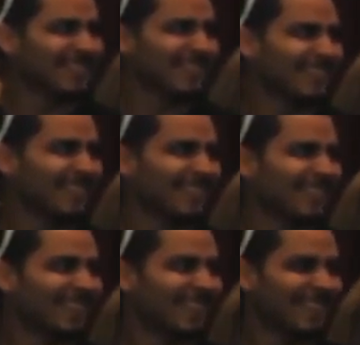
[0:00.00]

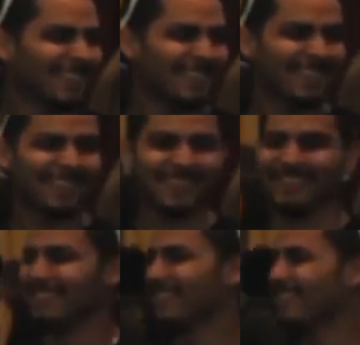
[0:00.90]

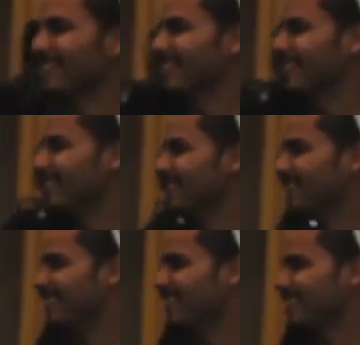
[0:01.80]

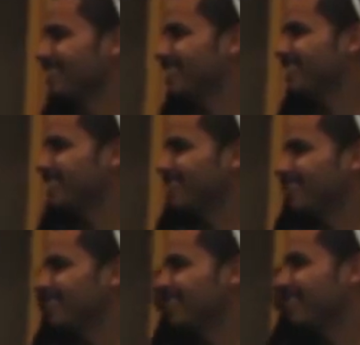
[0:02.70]

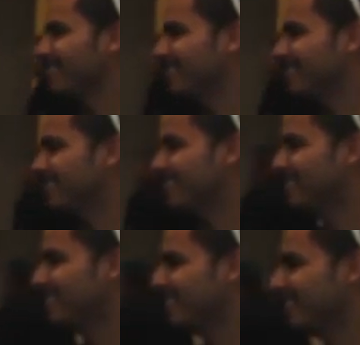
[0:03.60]

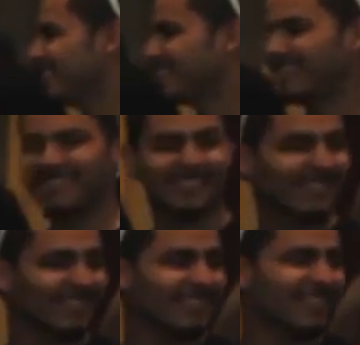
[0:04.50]

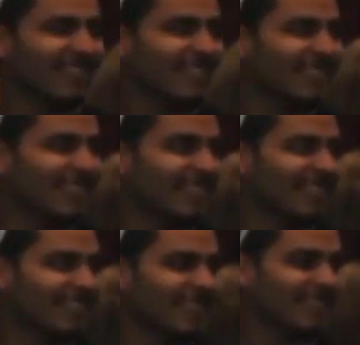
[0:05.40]

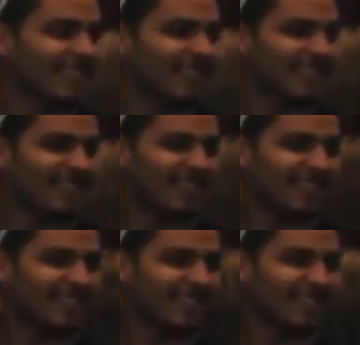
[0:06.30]

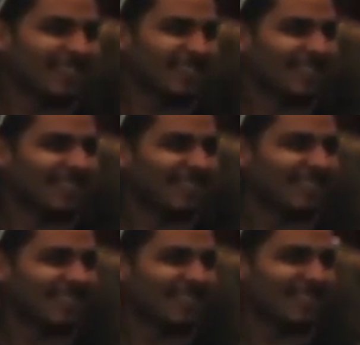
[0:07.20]
(silent)